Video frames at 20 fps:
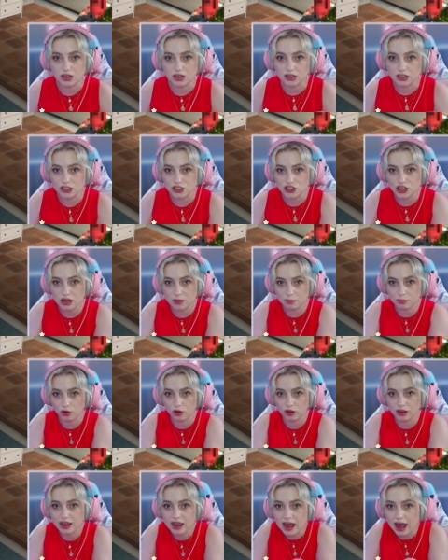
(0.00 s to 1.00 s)
legit
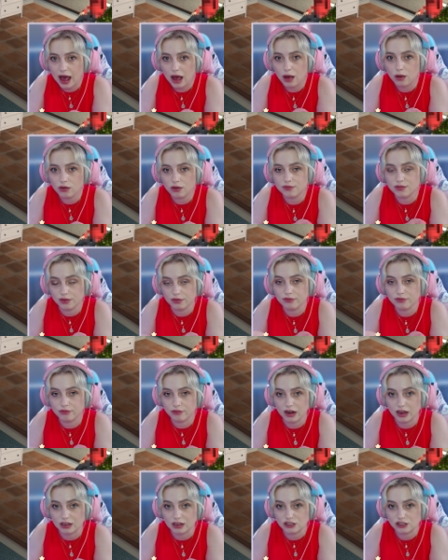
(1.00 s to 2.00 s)
pull it out of the
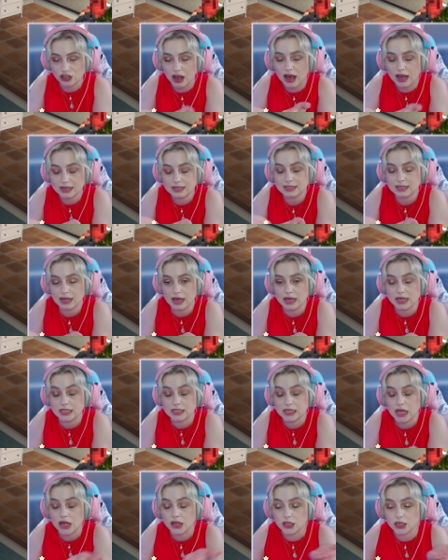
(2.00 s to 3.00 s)
fridge as
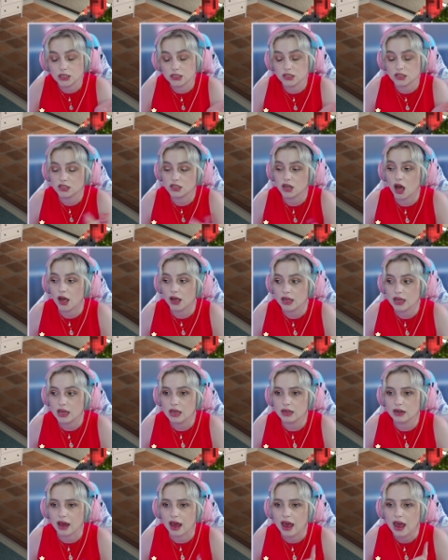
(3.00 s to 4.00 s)
is and they can start
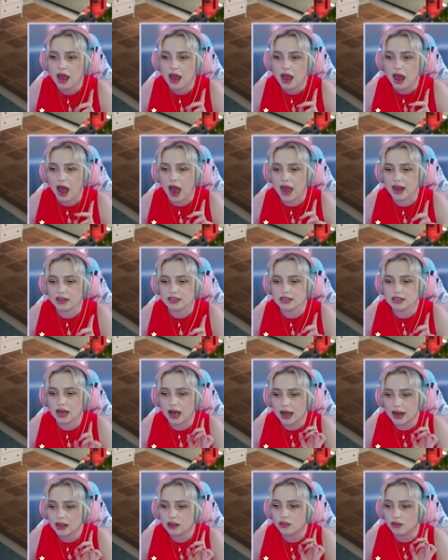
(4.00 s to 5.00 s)
eating it. And
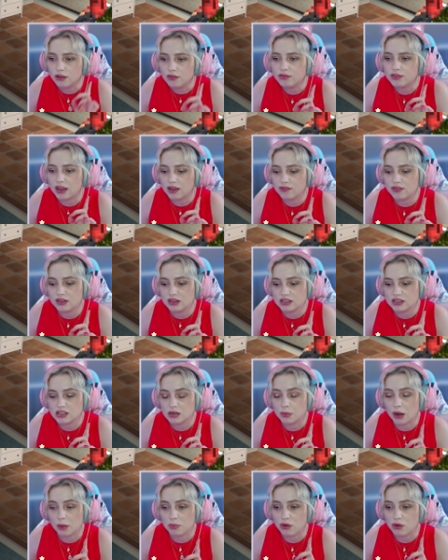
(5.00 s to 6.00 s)
I love giving this
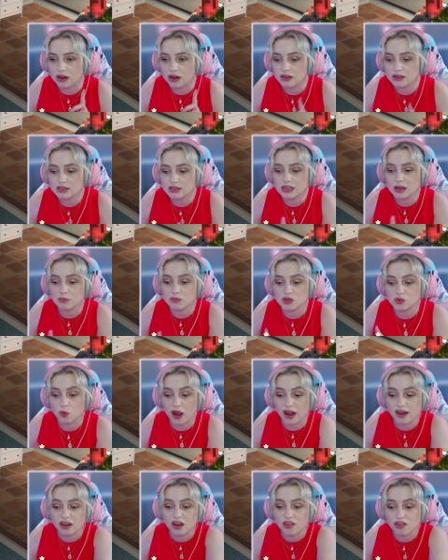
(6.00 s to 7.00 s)
to my pregnant Sims
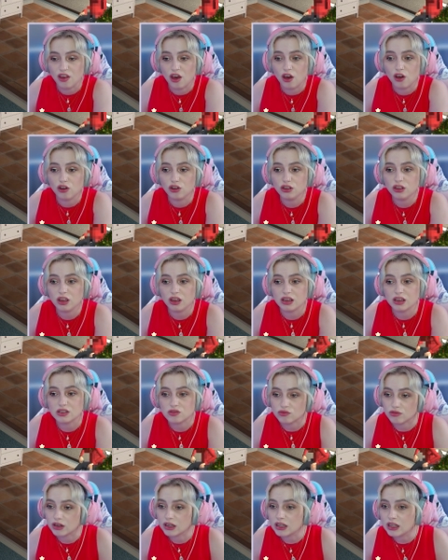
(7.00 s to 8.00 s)
when their hunger is
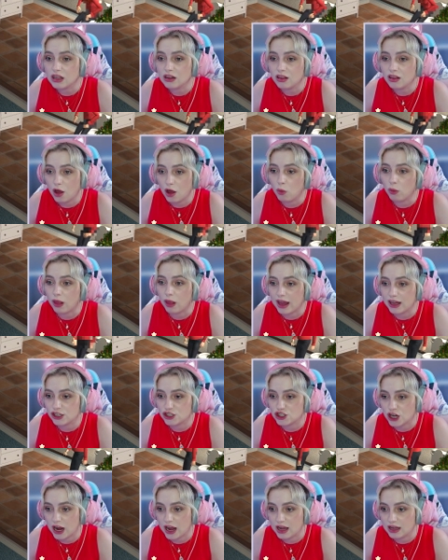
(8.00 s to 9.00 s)
really low, like
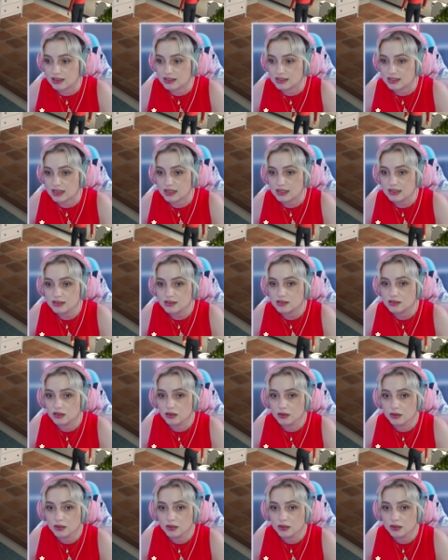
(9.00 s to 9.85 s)
Jane's is.